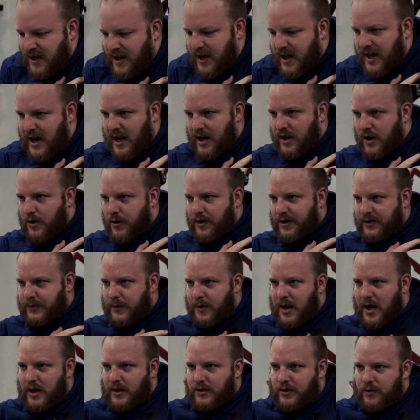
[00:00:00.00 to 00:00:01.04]
And I notice
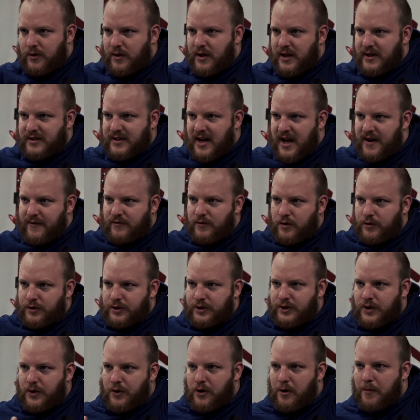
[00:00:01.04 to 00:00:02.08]
when I do this, I have no
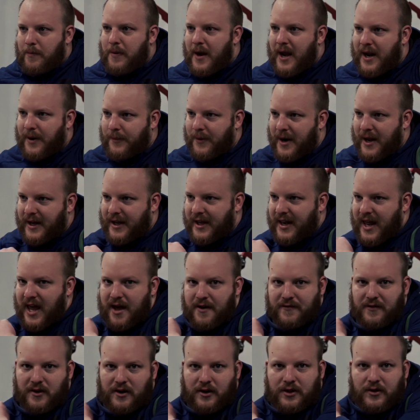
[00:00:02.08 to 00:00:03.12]
shoulder pain when I get
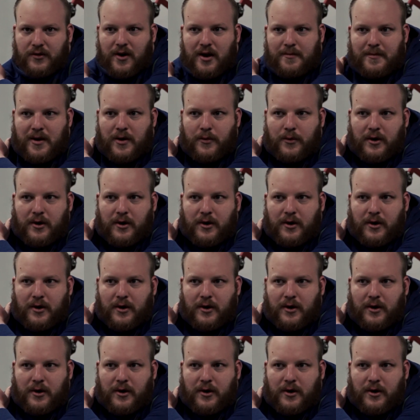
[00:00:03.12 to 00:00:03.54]
heavier throughout my